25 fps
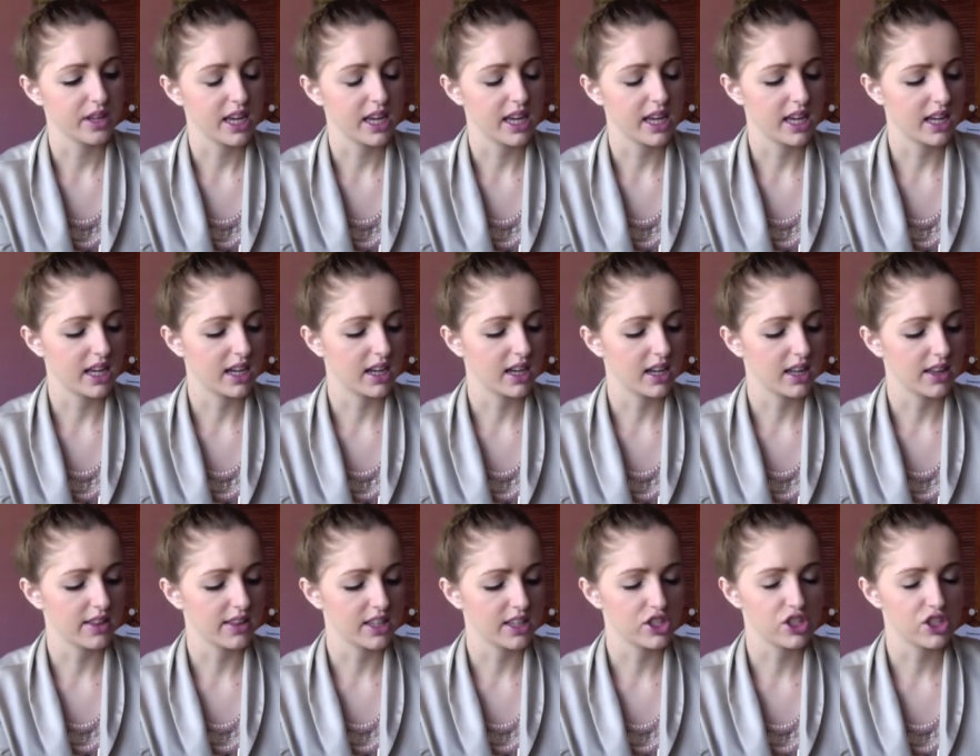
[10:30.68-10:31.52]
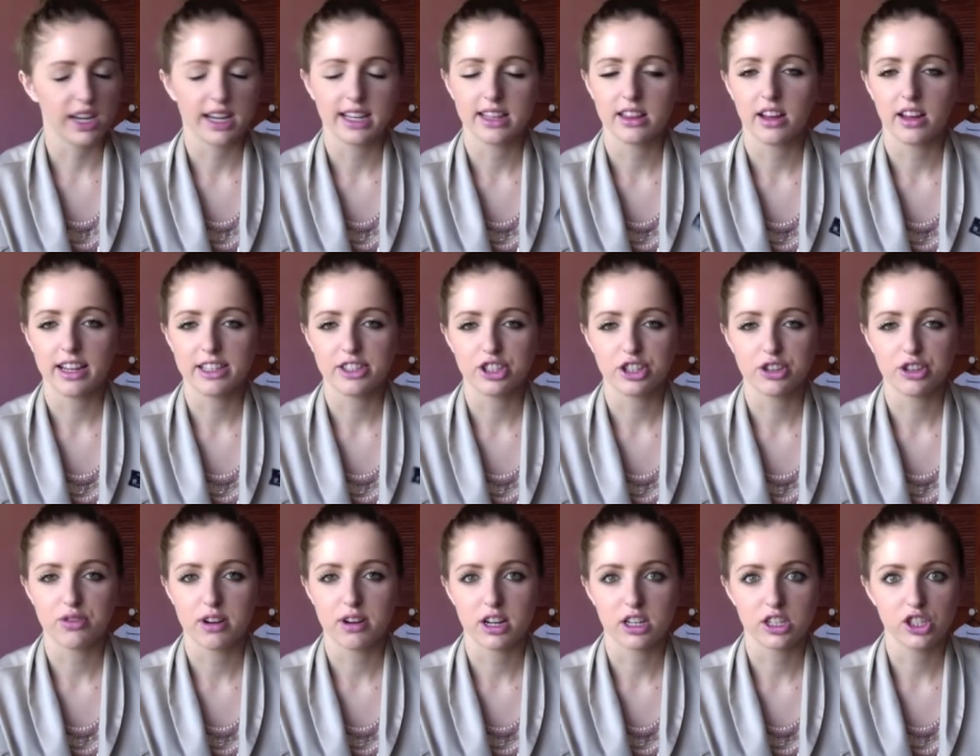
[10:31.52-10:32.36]
in the shade Lychee
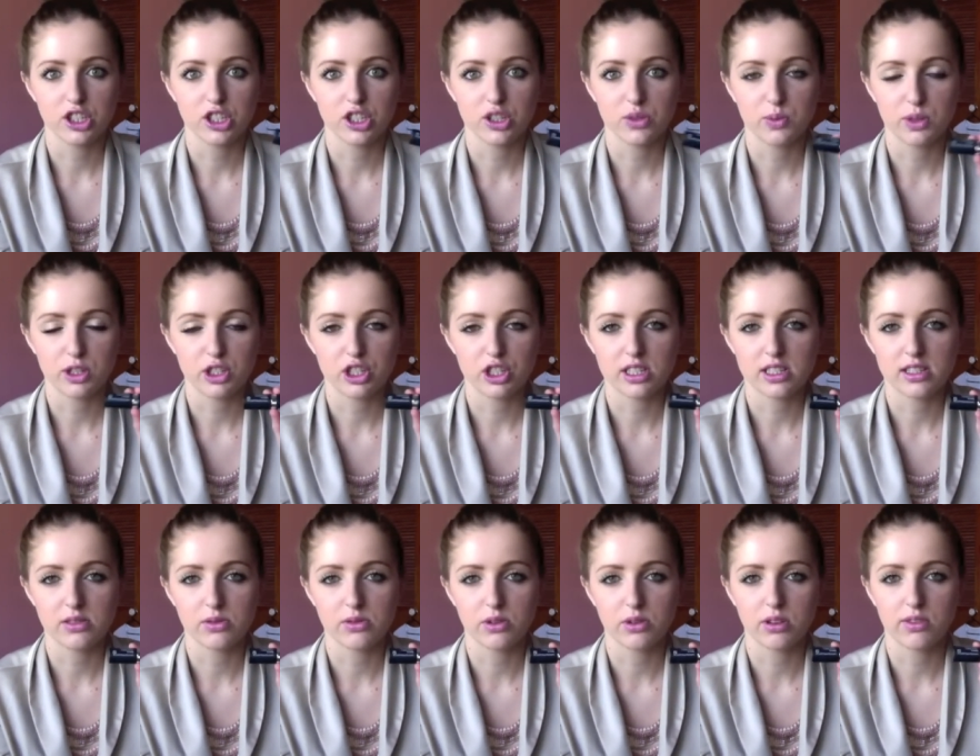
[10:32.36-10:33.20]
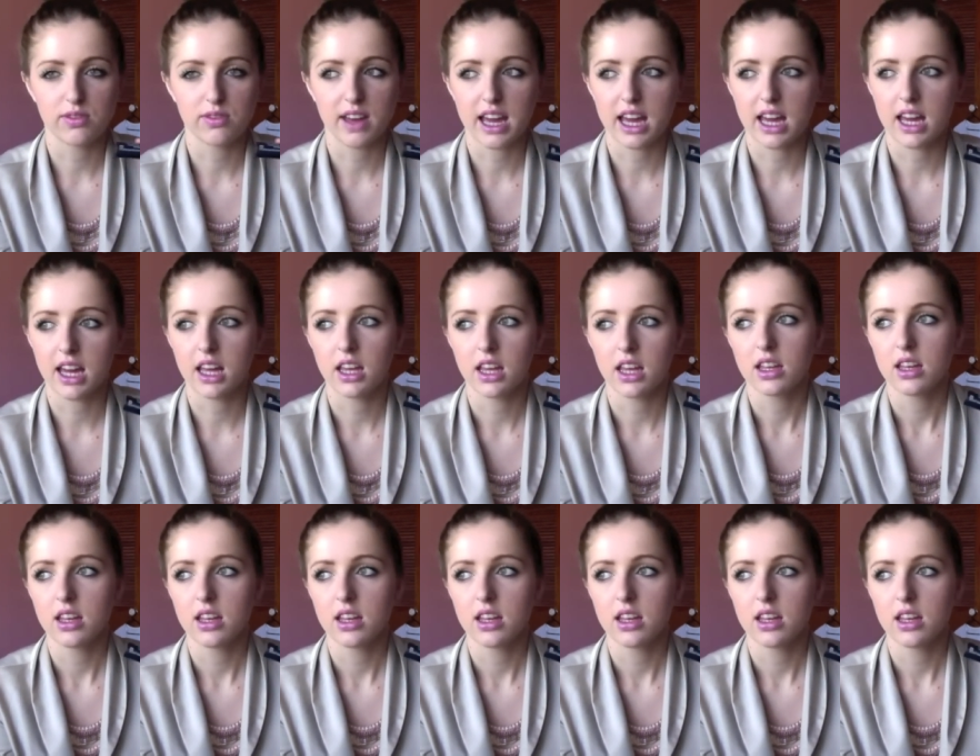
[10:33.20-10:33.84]
Crush which is sort of a